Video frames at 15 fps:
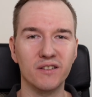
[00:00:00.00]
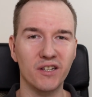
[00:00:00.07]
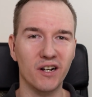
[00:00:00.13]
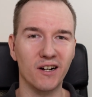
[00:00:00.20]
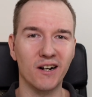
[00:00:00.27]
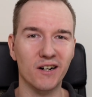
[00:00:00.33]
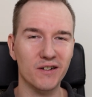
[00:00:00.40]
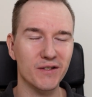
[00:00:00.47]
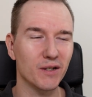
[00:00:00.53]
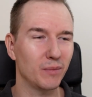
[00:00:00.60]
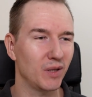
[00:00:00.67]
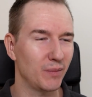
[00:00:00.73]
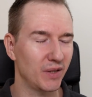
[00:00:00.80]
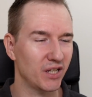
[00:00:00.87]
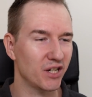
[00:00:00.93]
there are
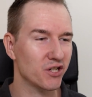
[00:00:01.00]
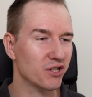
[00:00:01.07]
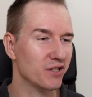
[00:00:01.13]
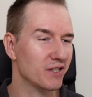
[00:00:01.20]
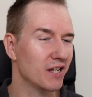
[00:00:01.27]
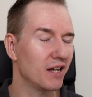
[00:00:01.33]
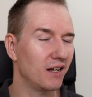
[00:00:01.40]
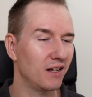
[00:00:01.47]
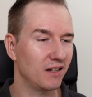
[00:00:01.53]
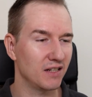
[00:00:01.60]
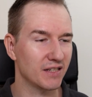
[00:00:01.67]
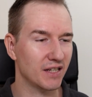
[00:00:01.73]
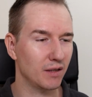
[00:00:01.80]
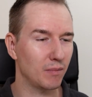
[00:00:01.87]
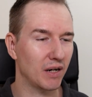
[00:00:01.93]
some limitations.
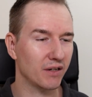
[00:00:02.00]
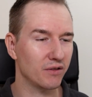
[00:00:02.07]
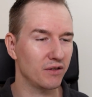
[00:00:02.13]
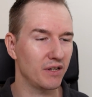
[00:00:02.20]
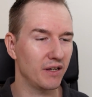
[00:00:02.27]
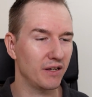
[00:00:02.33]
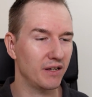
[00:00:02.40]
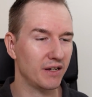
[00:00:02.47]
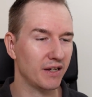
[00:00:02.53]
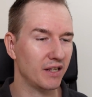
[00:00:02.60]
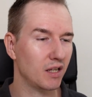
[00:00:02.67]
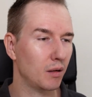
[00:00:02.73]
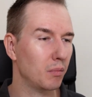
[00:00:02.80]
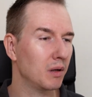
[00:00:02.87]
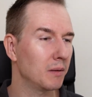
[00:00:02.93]
Let's get back to the
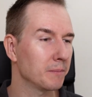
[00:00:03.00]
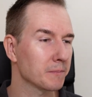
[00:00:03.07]
GitHub.